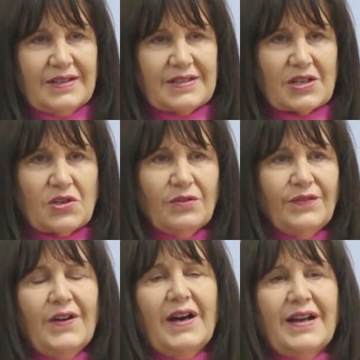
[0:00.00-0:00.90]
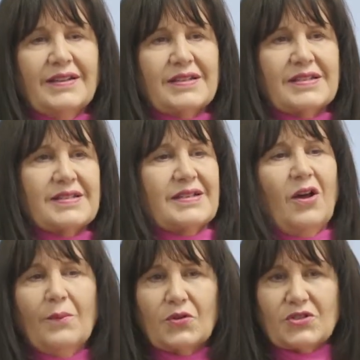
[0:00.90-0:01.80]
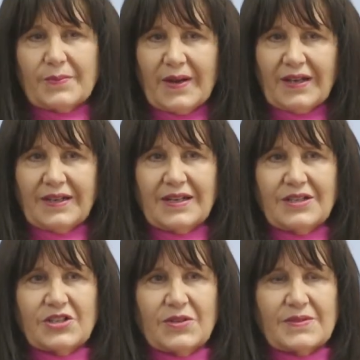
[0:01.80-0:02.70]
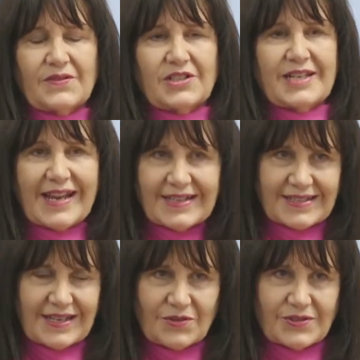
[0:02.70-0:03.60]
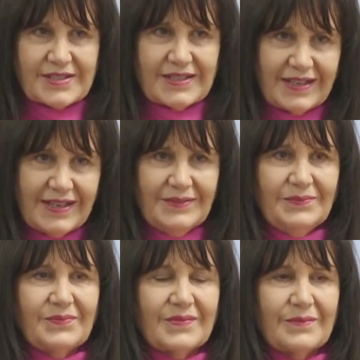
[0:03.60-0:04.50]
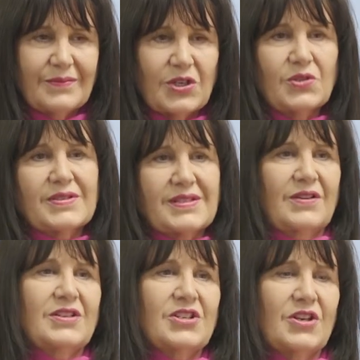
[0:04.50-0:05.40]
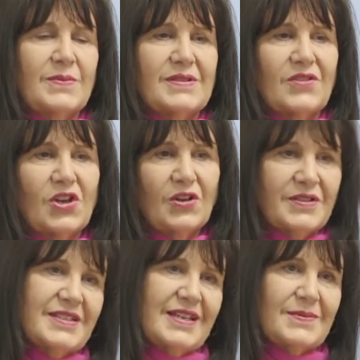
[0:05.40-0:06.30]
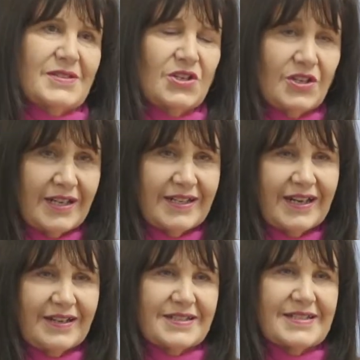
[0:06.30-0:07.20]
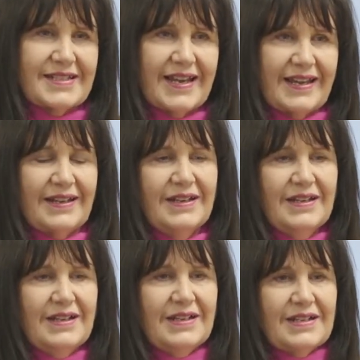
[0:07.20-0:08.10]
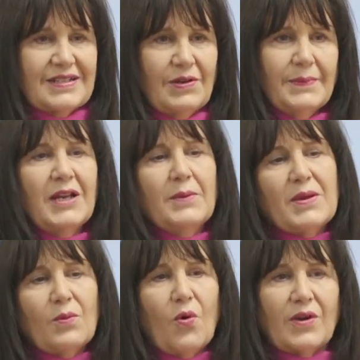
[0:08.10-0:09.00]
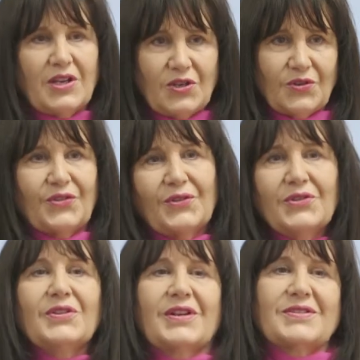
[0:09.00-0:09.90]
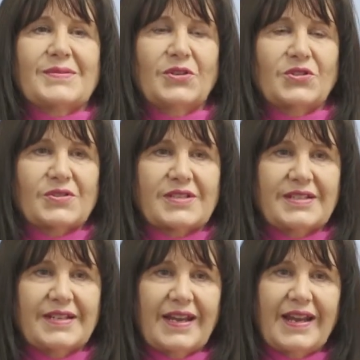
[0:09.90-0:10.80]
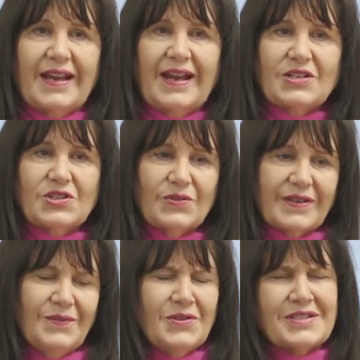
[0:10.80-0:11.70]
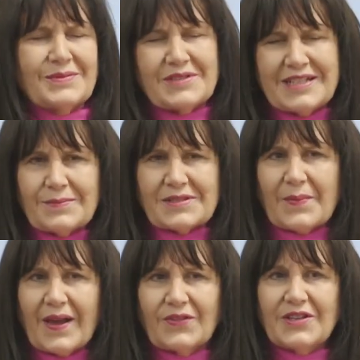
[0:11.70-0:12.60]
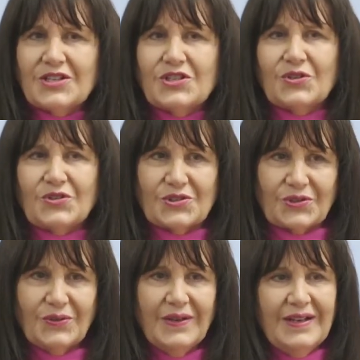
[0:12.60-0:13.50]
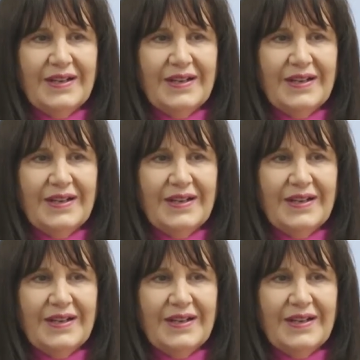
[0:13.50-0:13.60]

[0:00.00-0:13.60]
So you'll find that this is a lot more demanding in terms of the text that you're studying, but also in terms of the concepts that you need to understand. So I'm going to be walking you through those modules today and giving you some tips about things you can do